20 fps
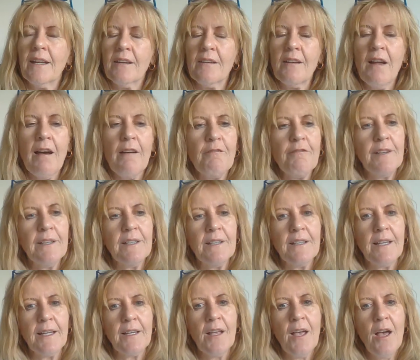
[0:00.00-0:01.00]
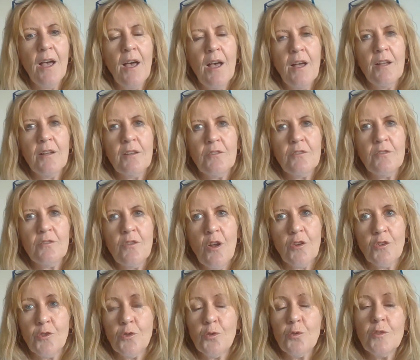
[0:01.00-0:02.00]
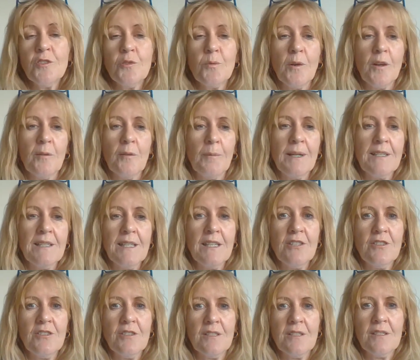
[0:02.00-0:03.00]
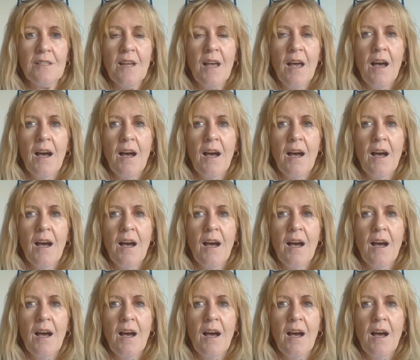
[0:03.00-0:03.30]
I feel like on talking to one of my teachers,